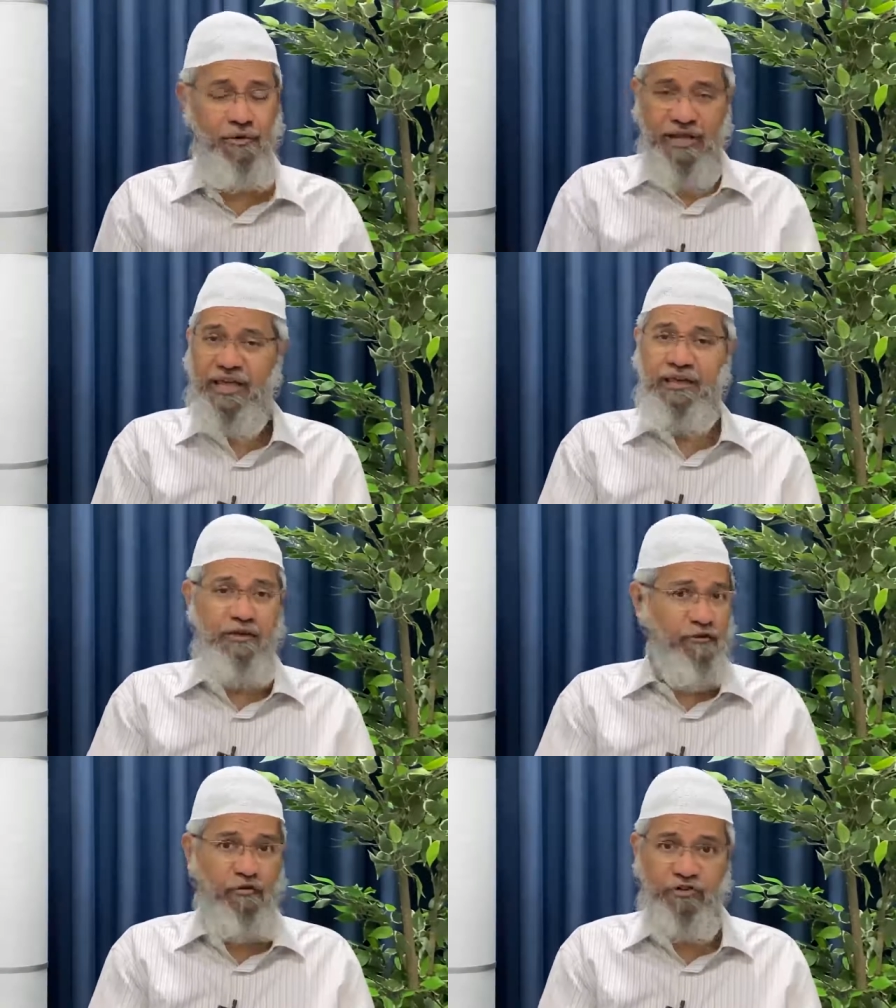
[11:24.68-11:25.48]
Okay,
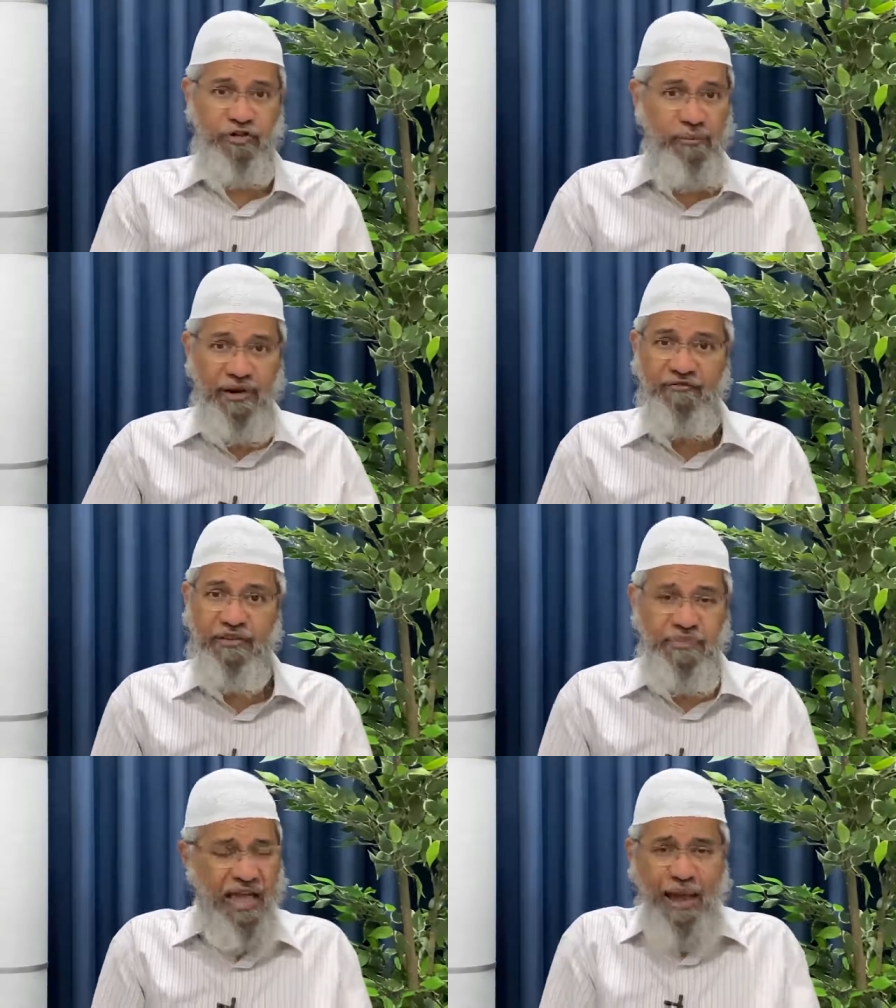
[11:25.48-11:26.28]
if he wants to debate
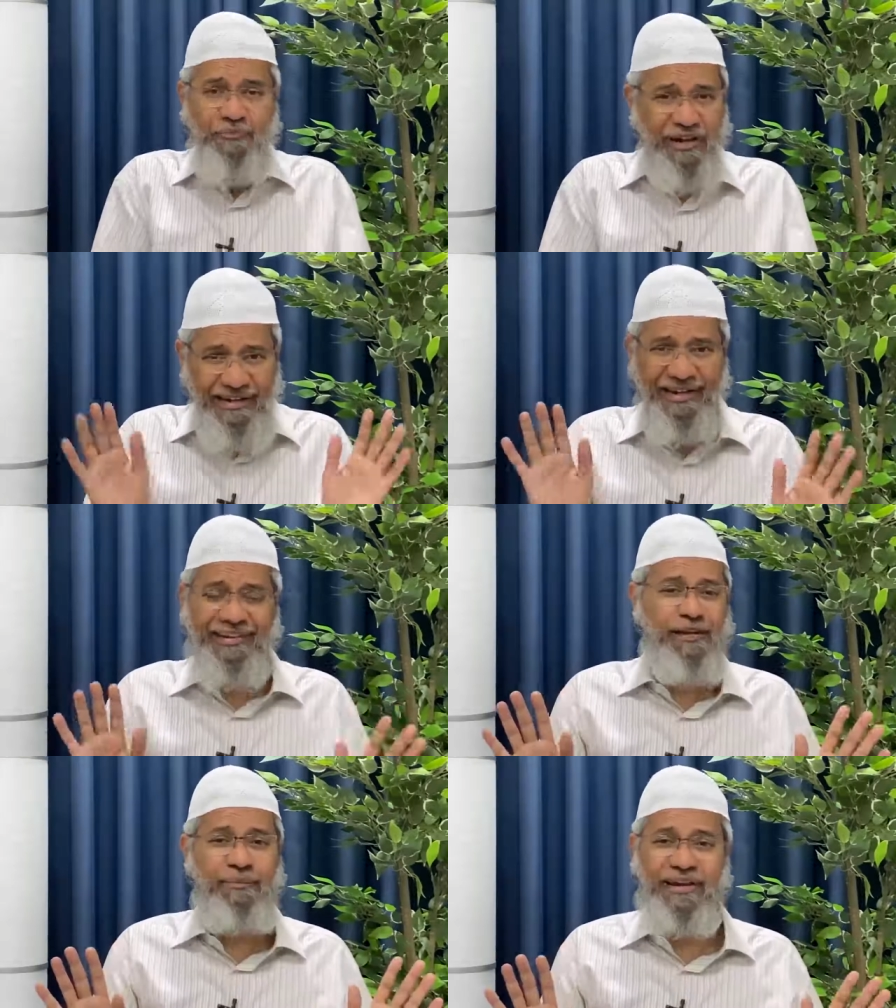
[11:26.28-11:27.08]
with me, I'm not
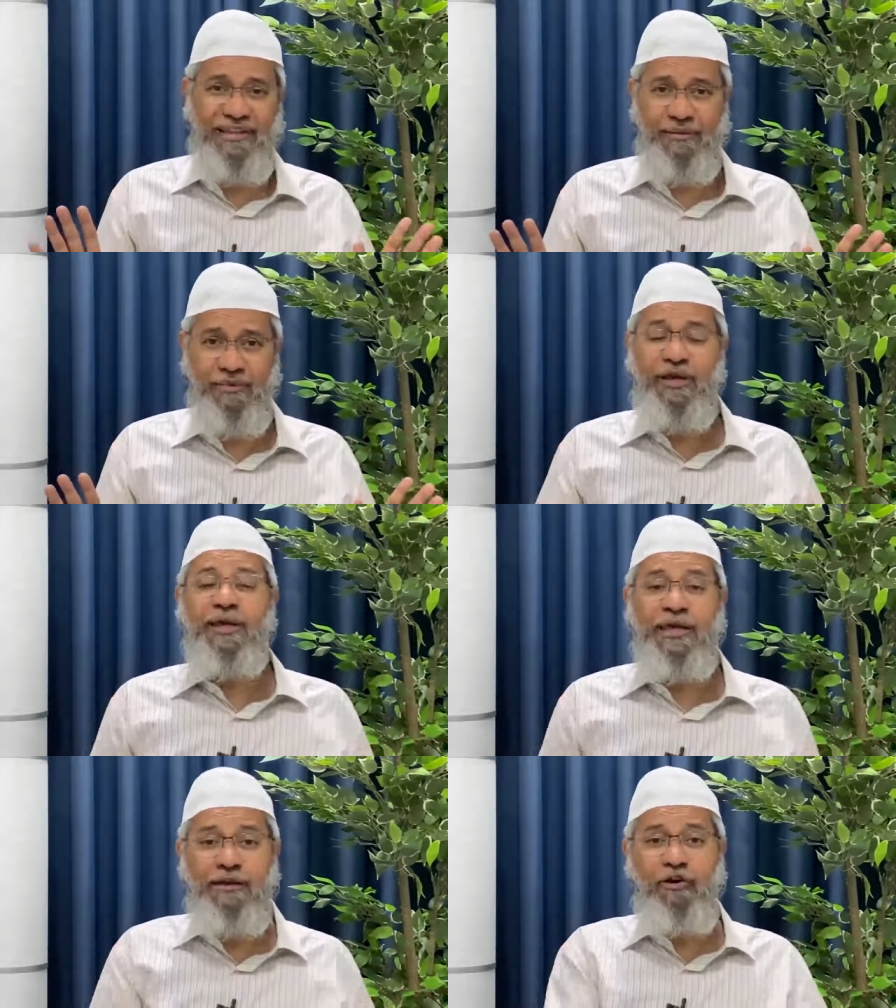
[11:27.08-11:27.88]
interested in debating him.
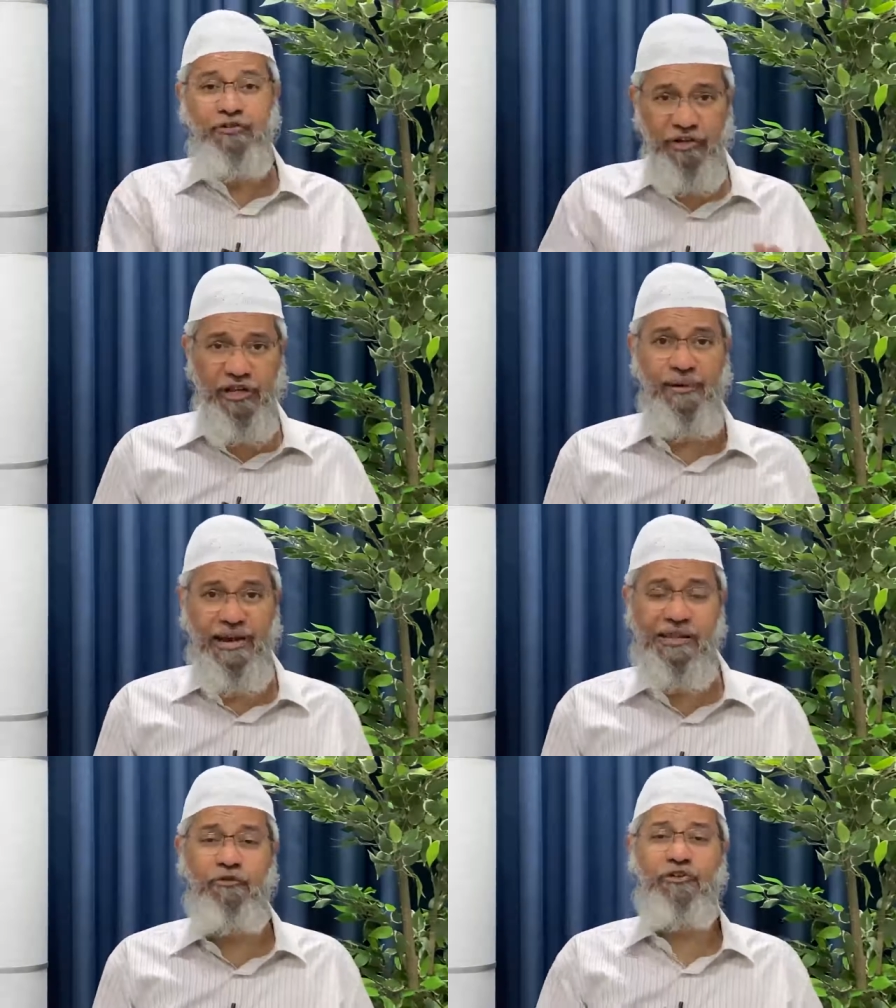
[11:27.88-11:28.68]
He wants to
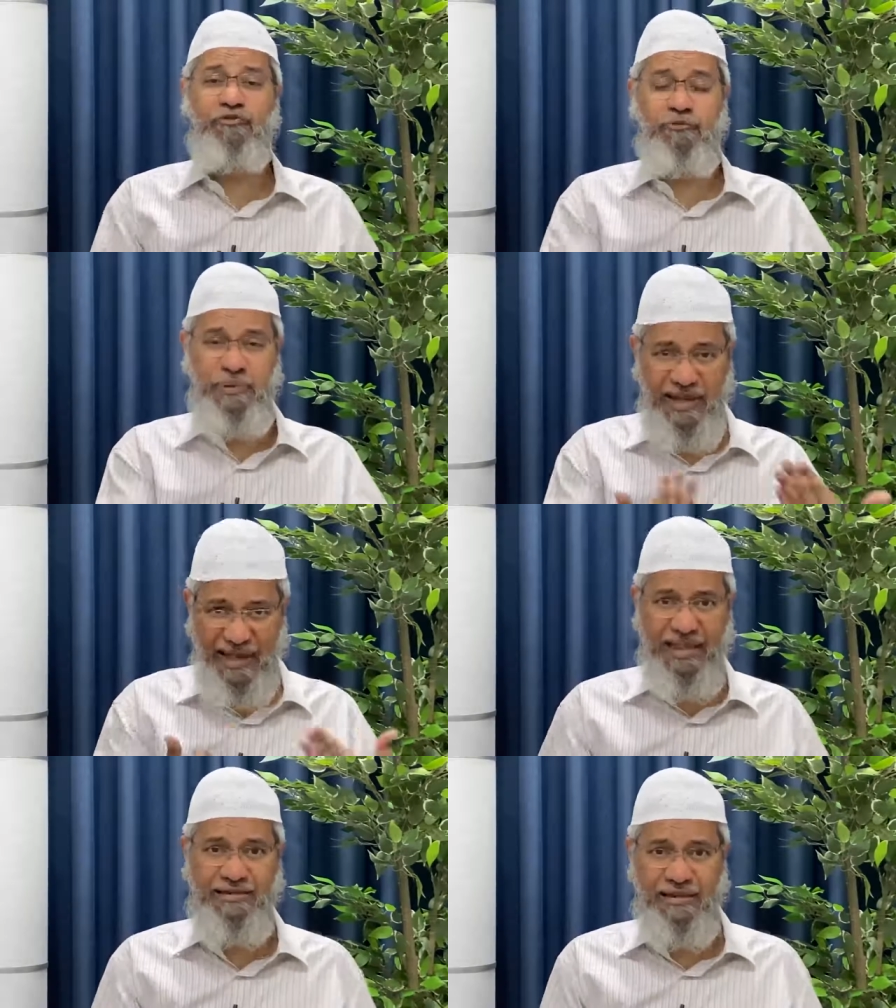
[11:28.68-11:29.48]
debate, he wants to
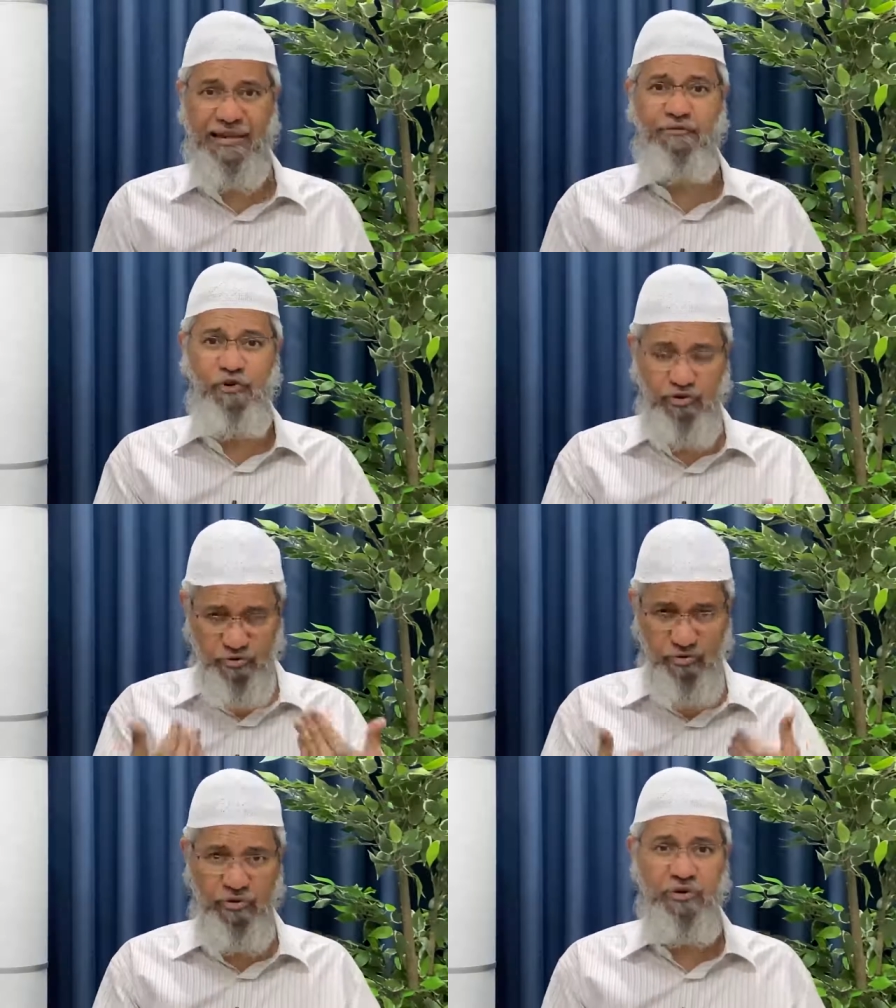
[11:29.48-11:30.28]
speak against Islam,
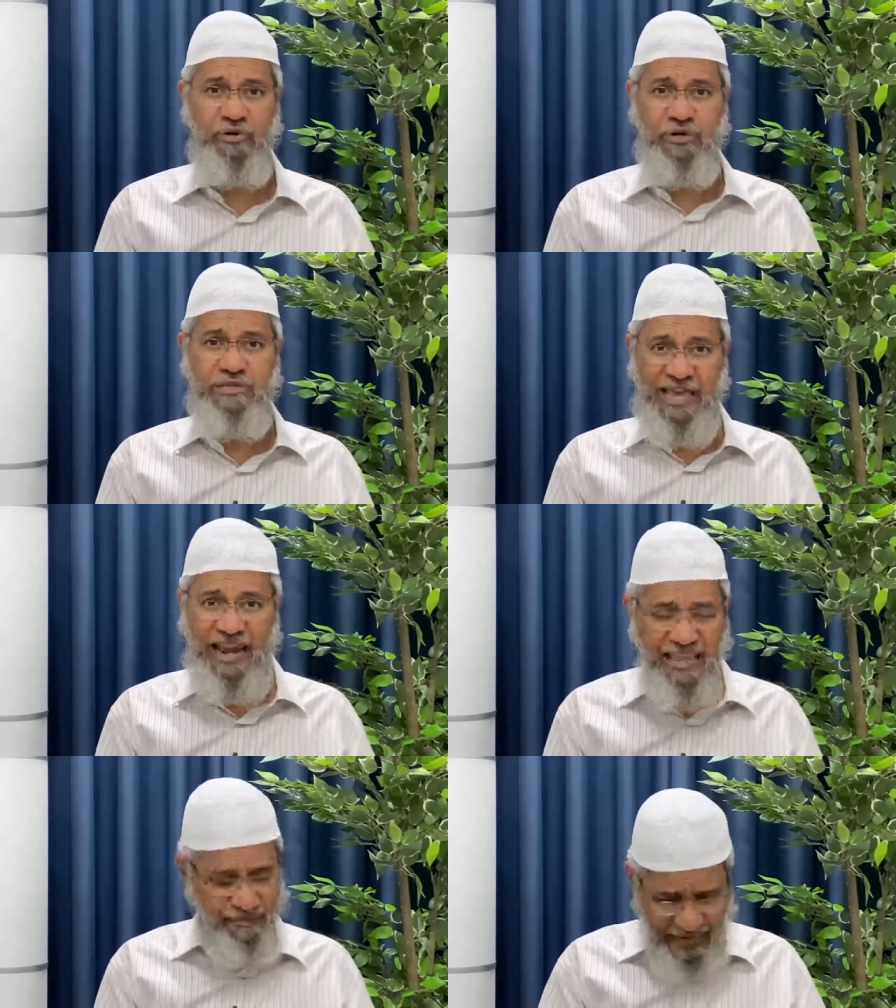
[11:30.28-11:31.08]
wants to
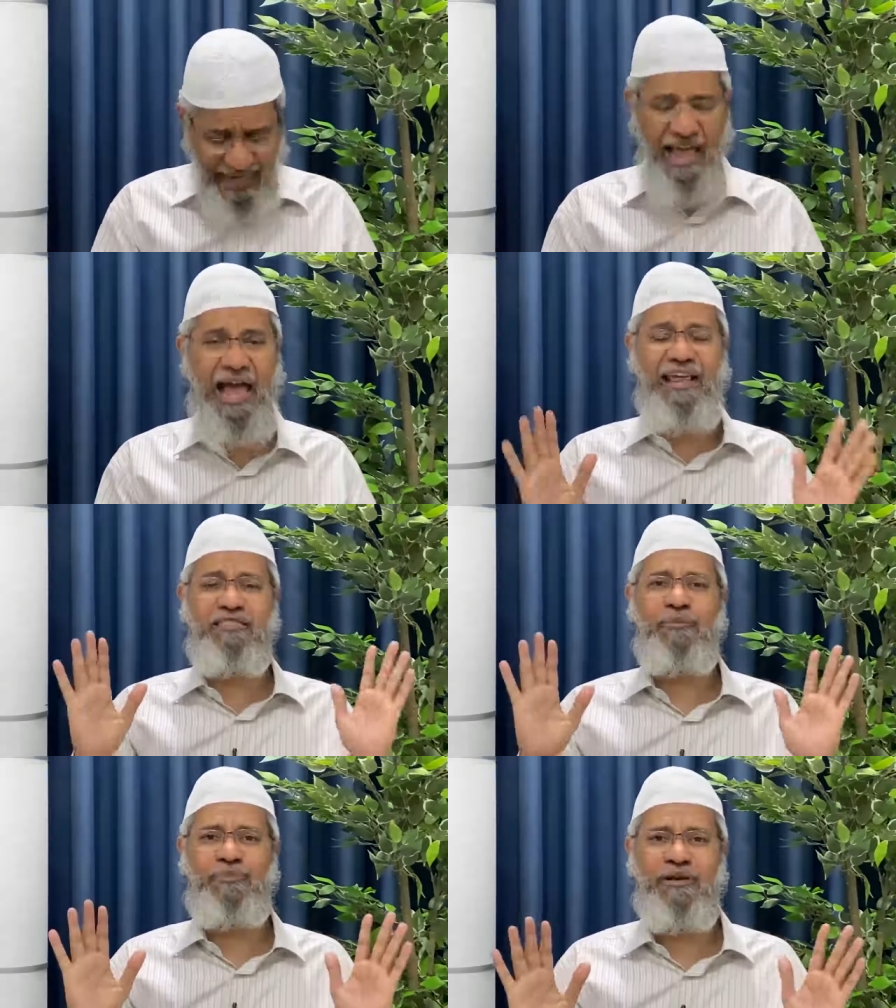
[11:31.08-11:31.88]
challenge me,
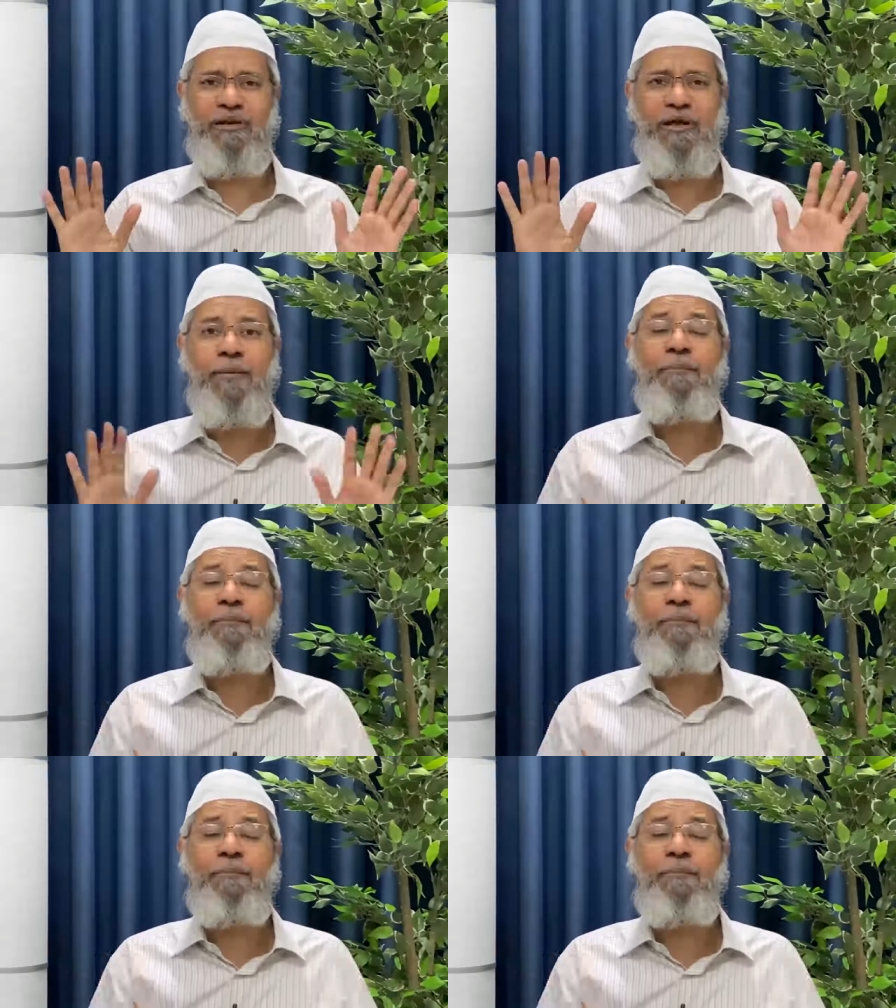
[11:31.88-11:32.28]
I'll accept it.